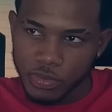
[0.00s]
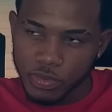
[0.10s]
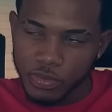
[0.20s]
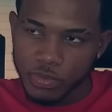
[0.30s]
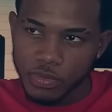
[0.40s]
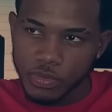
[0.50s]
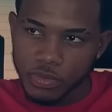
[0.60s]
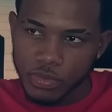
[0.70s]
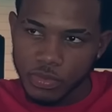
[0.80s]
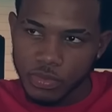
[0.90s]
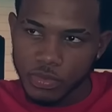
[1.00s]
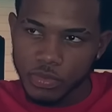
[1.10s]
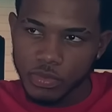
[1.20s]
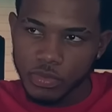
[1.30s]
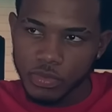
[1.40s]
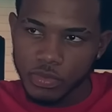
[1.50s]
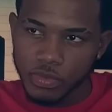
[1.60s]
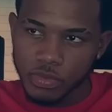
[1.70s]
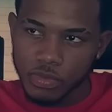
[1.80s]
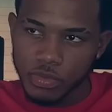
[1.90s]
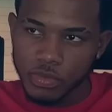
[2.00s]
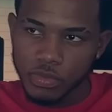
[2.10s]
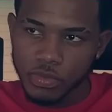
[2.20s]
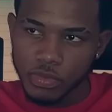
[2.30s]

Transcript: (silent)